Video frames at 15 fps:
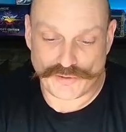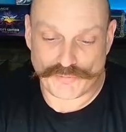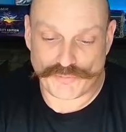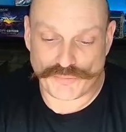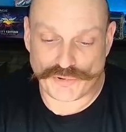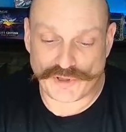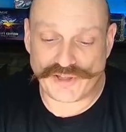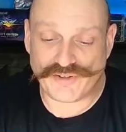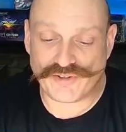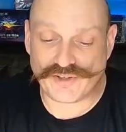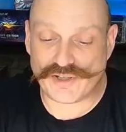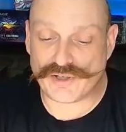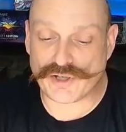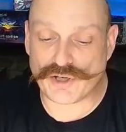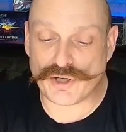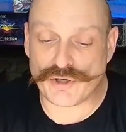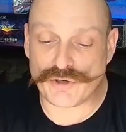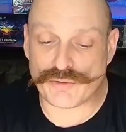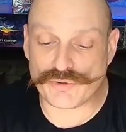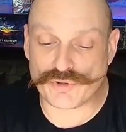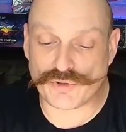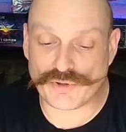Prince into
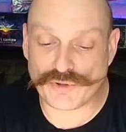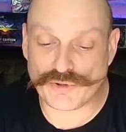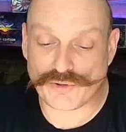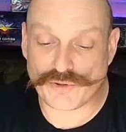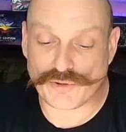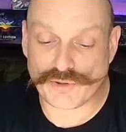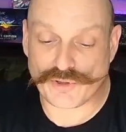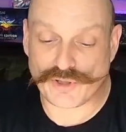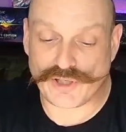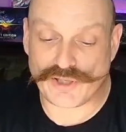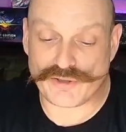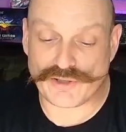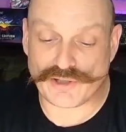coat into